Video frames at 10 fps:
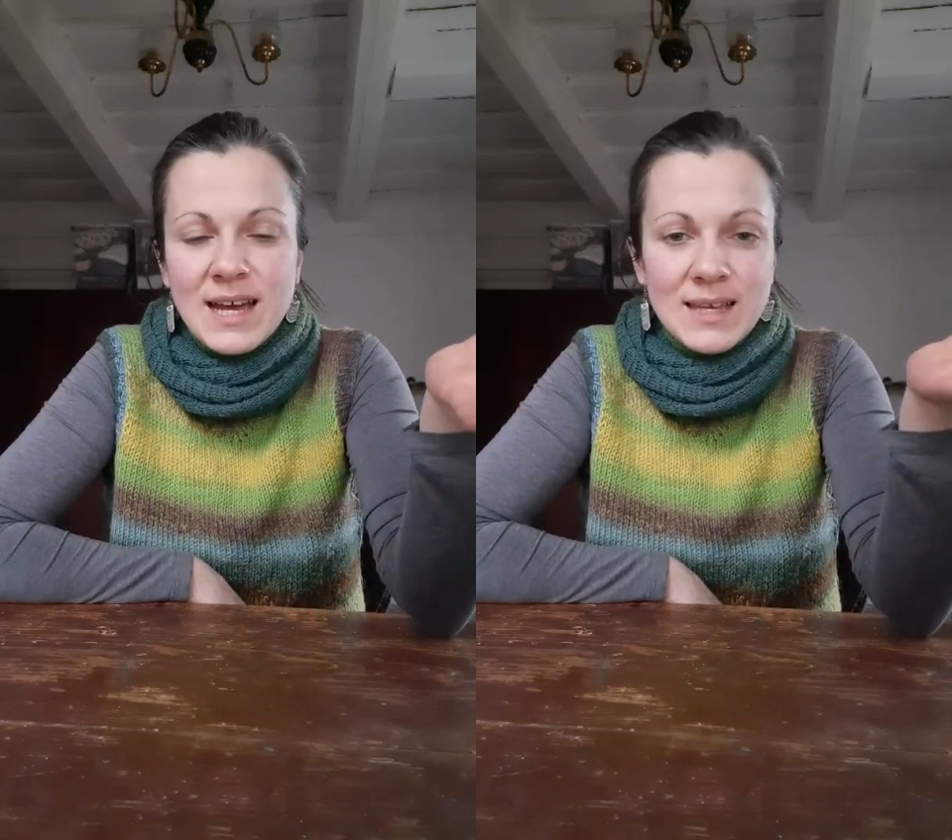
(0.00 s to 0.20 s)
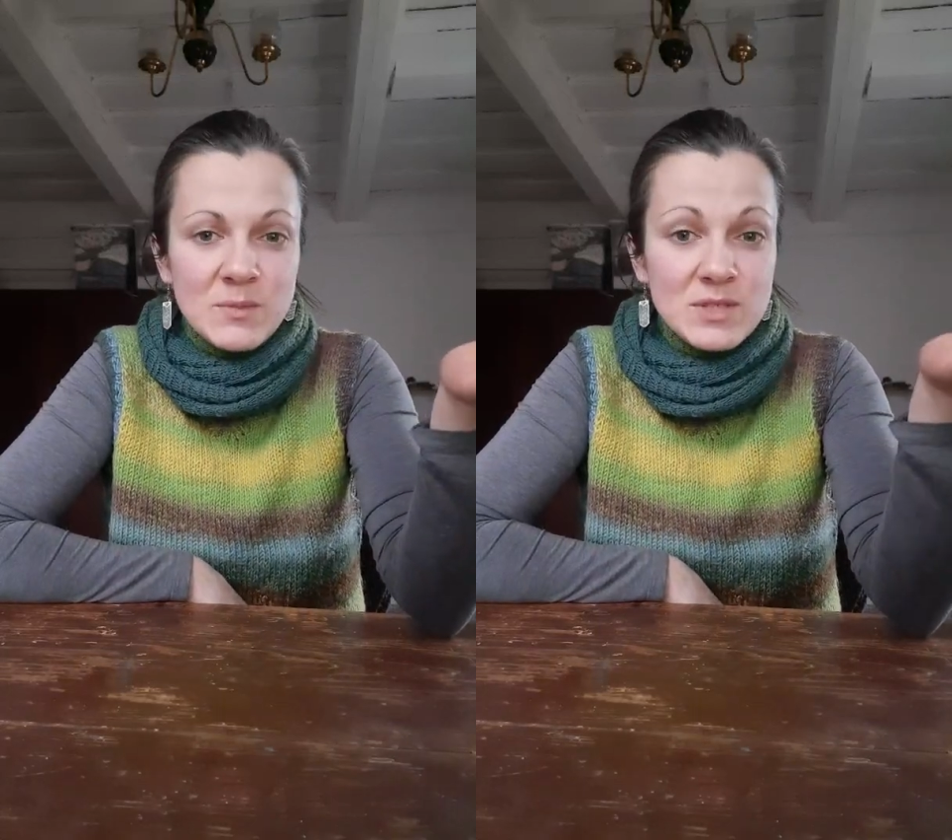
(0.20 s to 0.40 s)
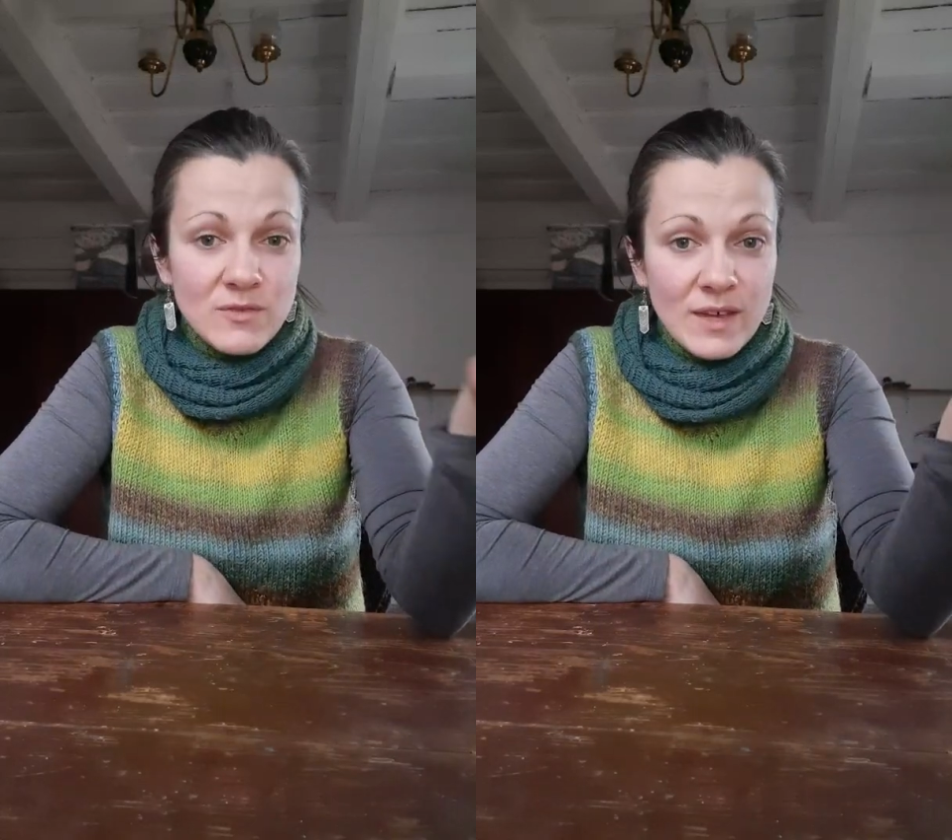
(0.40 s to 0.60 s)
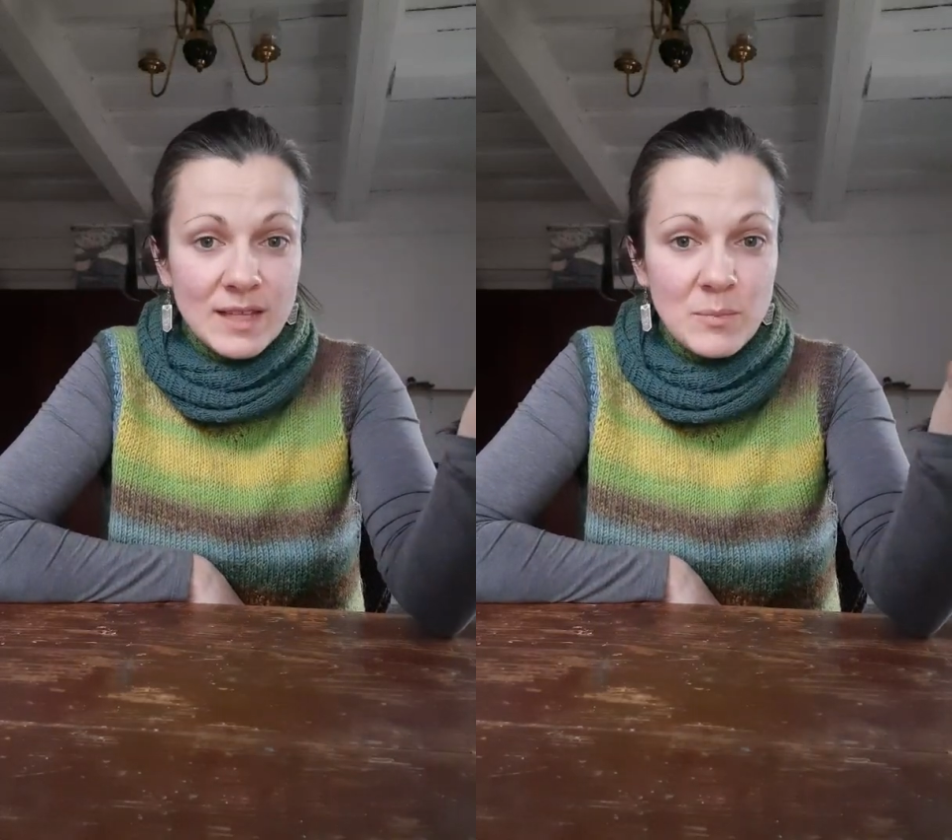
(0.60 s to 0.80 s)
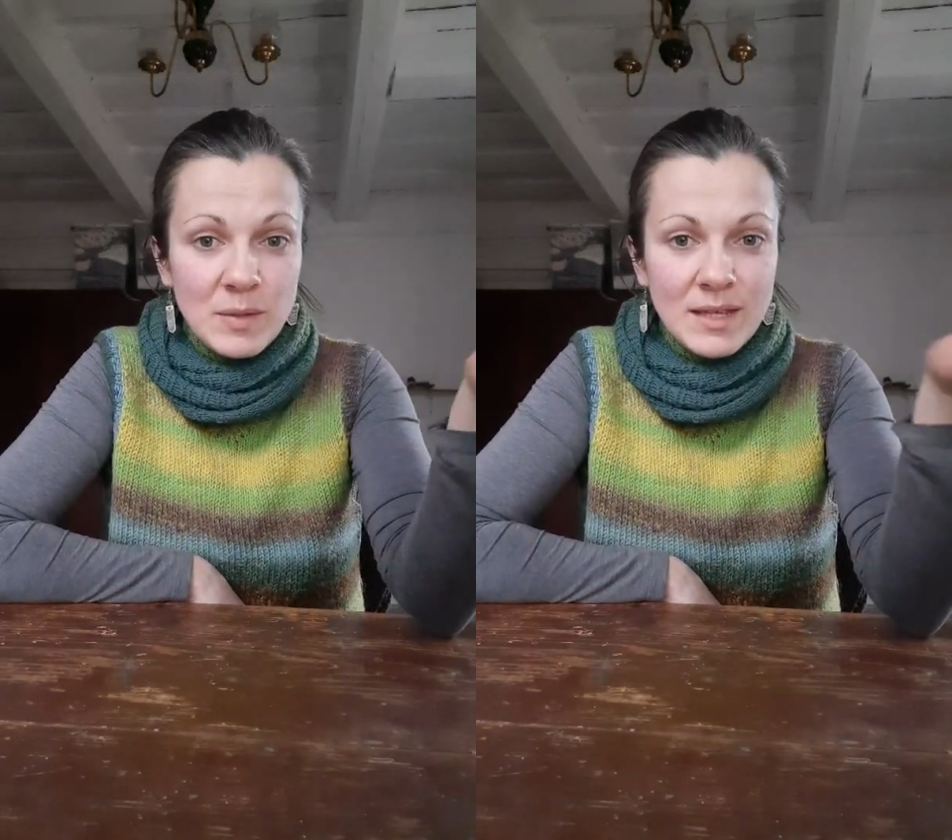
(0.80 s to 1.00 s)
I am
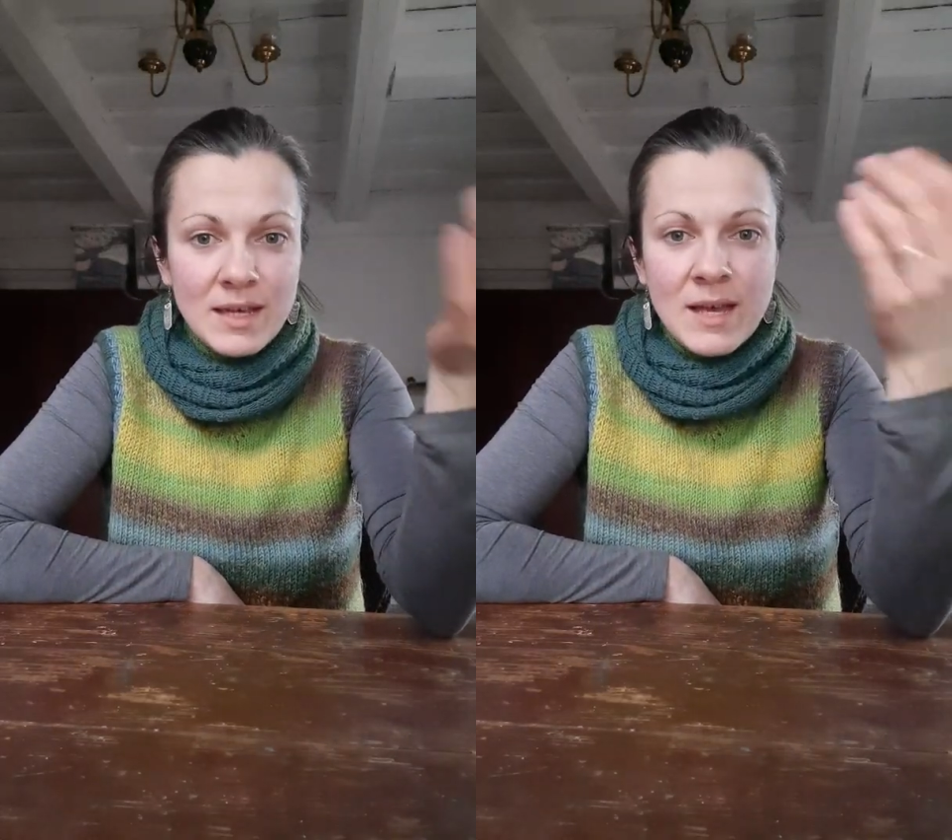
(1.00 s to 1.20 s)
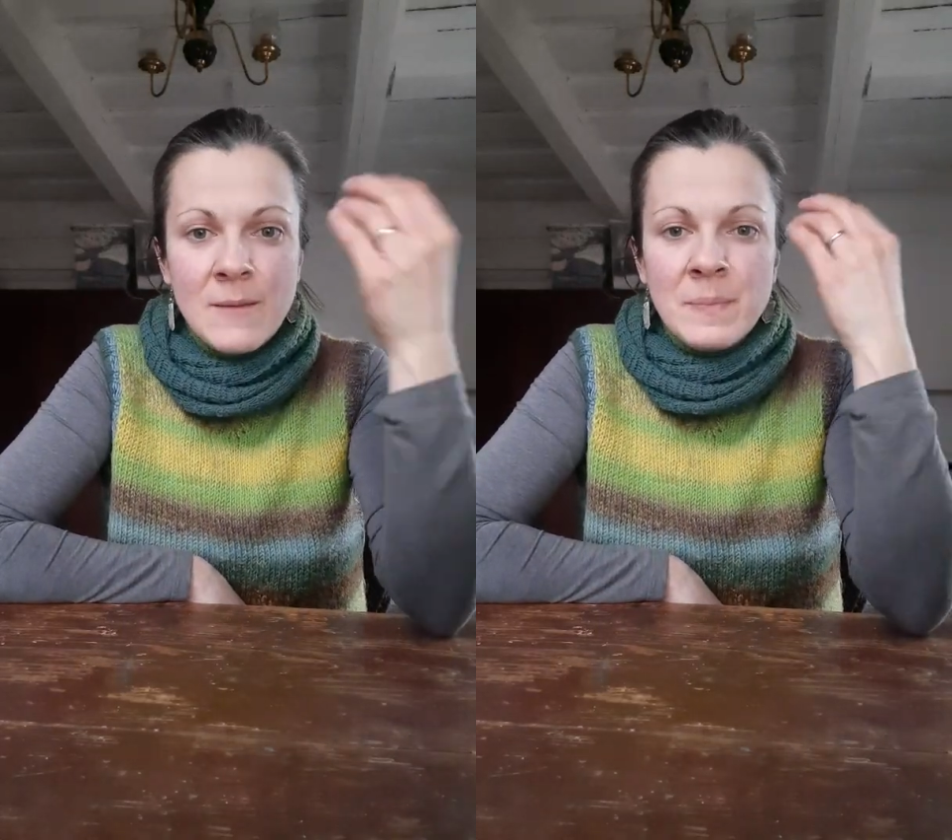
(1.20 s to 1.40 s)
developing.